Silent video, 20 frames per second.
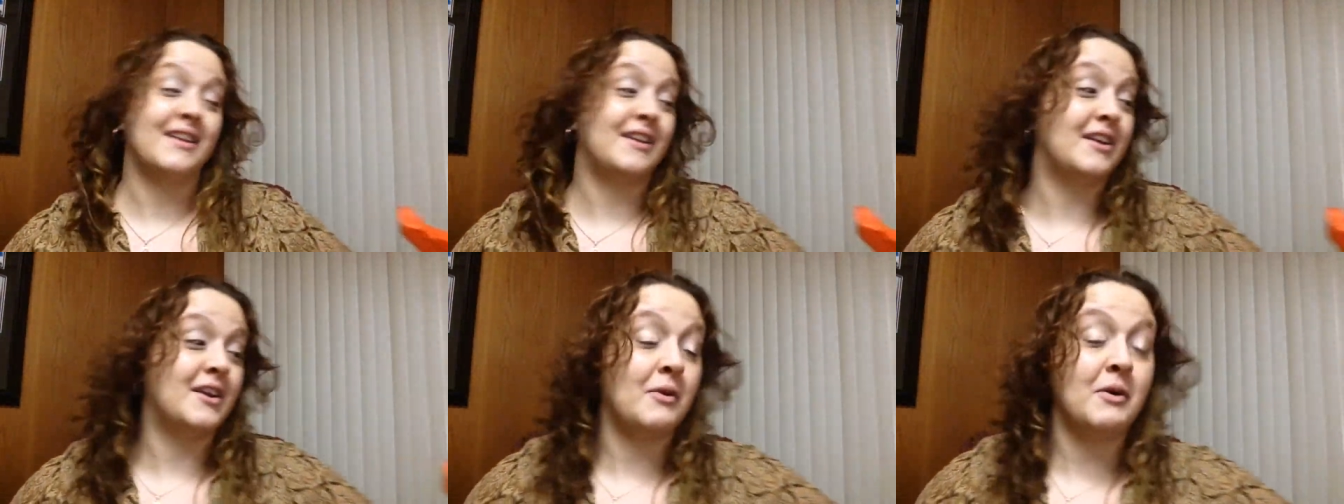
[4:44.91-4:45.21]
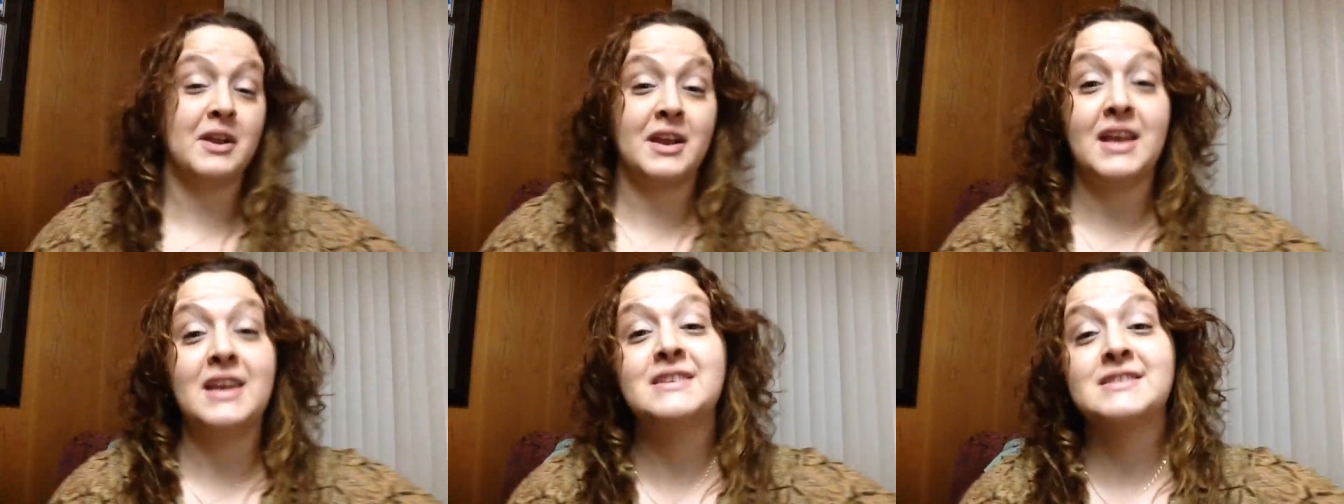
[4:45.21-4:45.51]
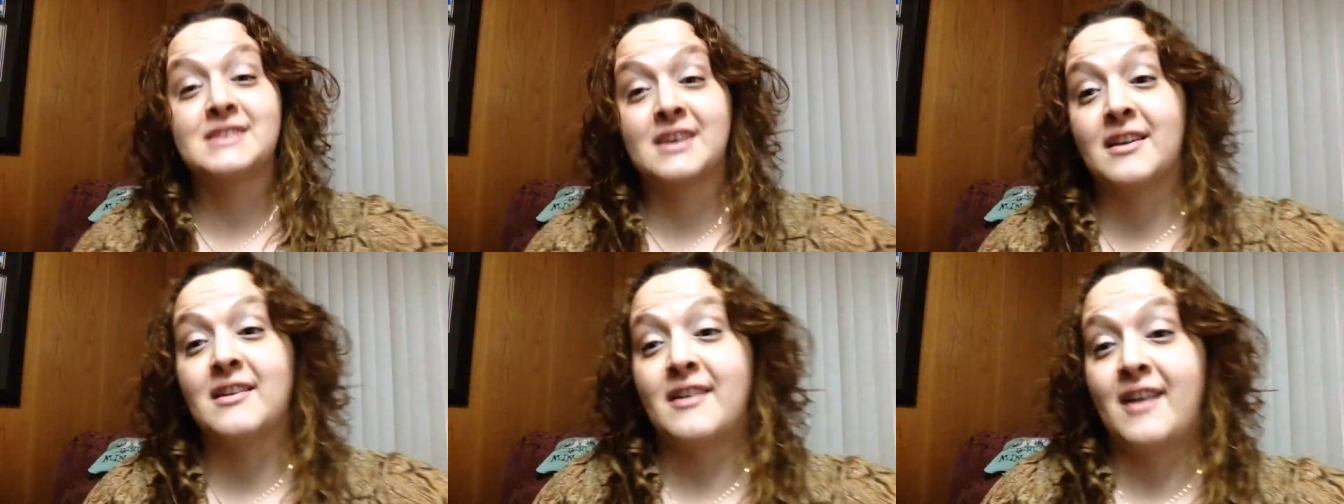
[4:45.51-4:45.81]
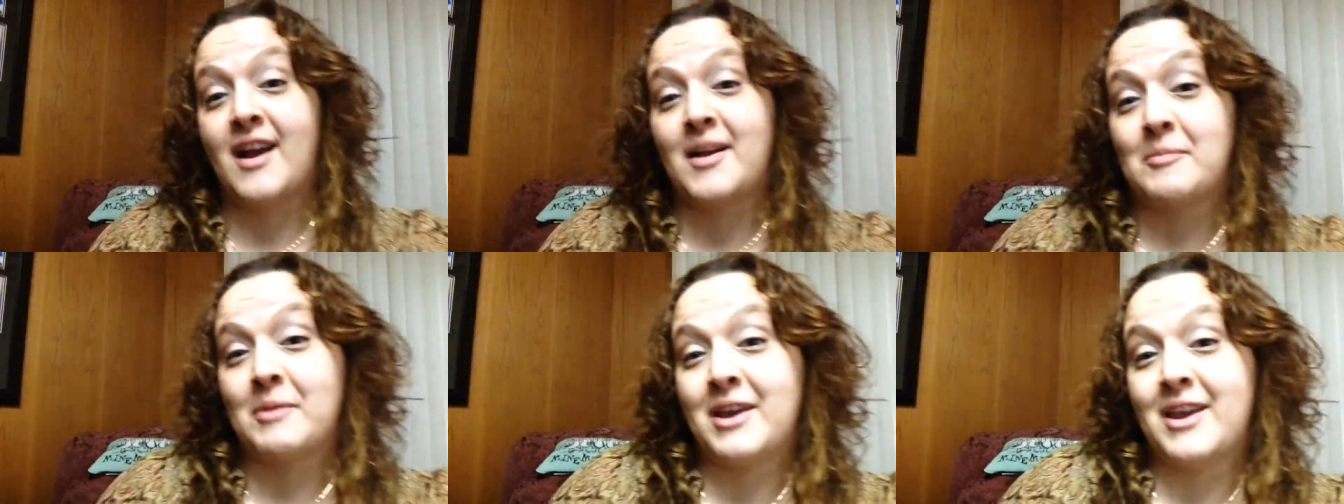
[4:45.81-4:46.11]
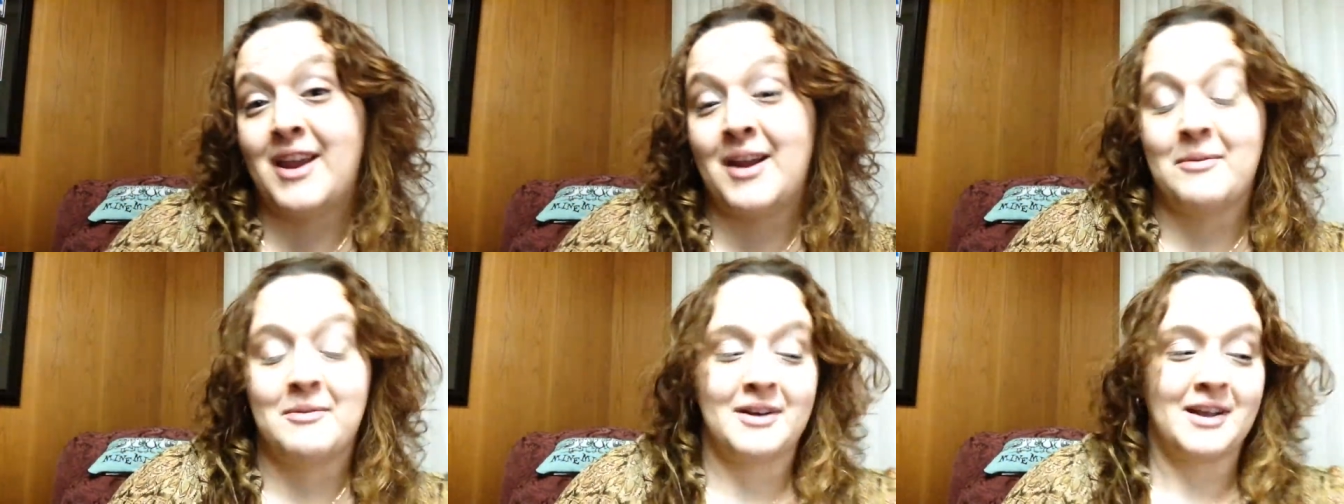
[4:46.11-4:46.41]
You know what? He's going to knock my
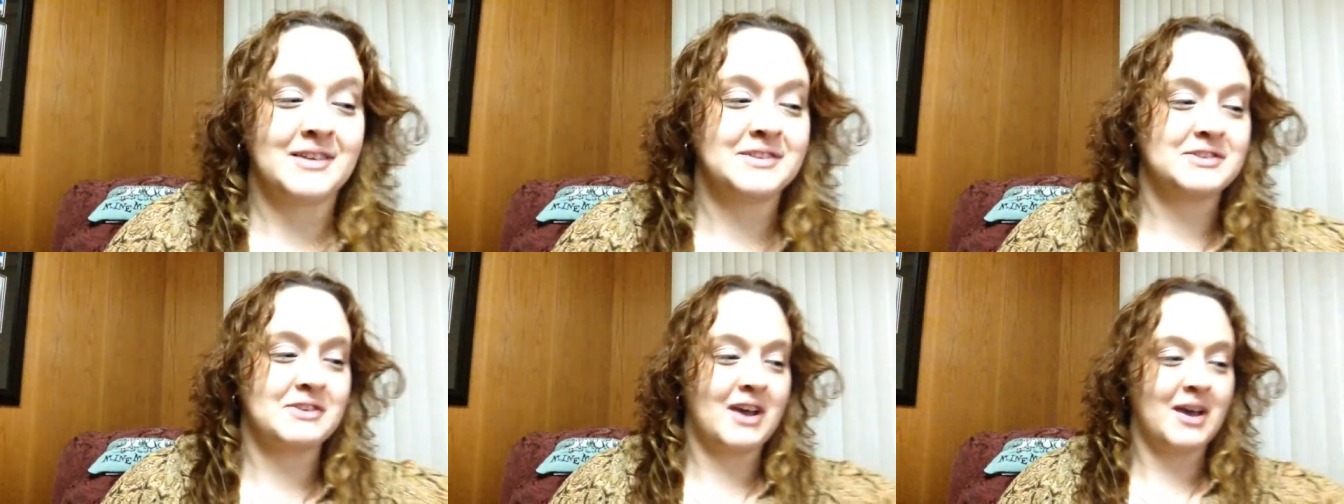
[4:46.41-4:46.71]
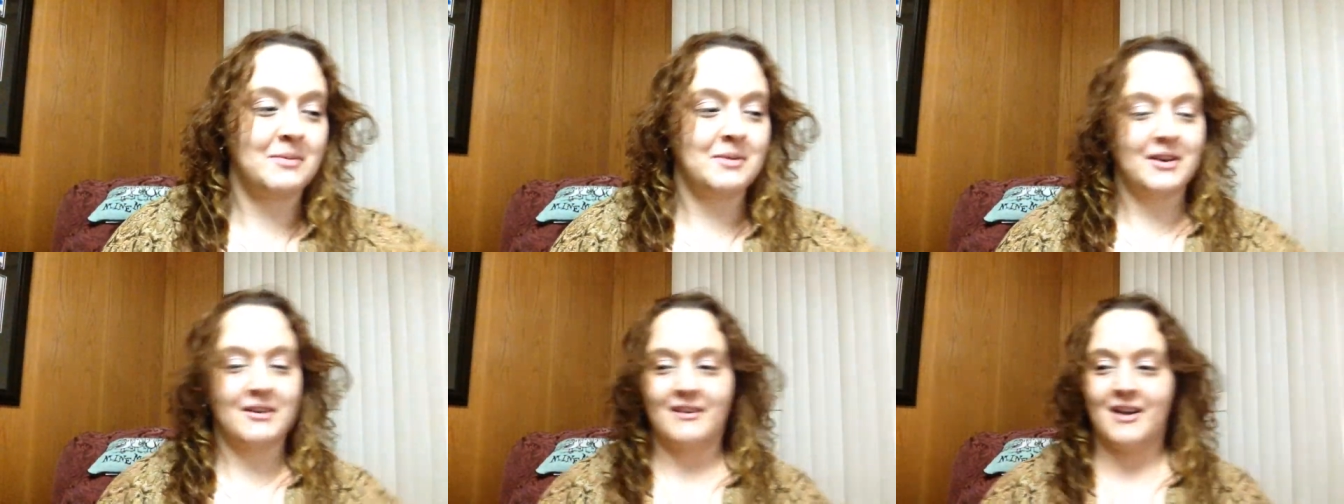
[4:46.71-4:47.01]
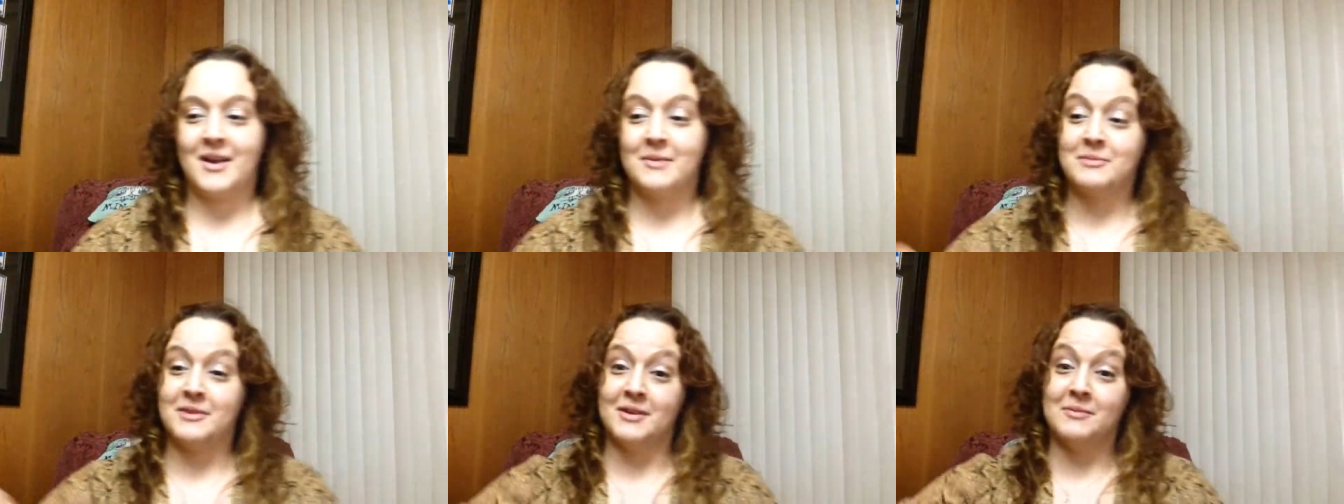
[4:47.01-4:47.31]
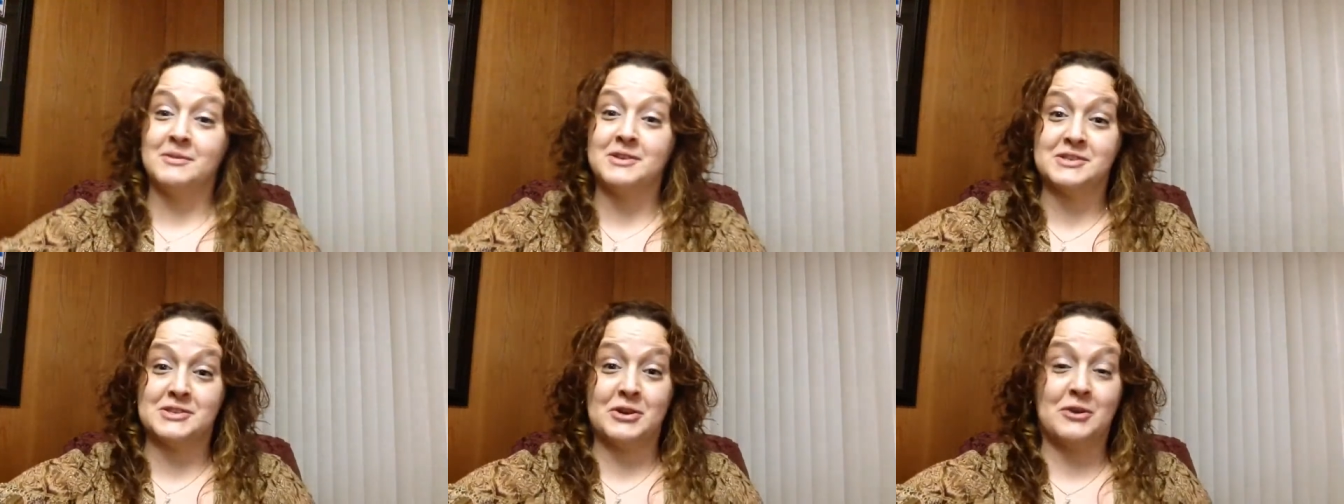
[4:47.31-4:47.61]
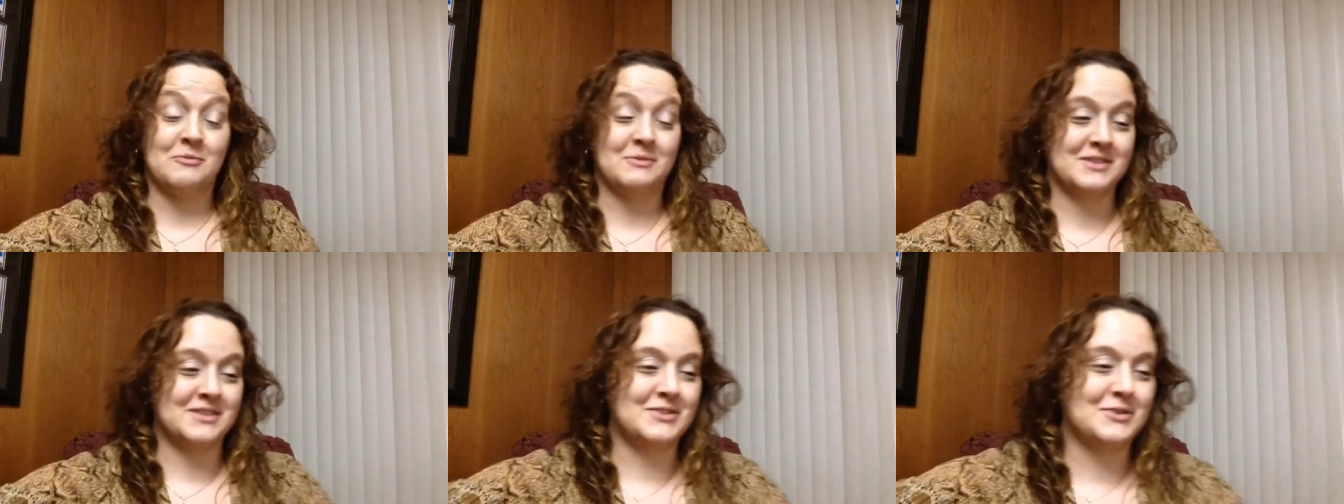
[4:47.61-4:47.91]
camera down, so I'm going to grab him and show him this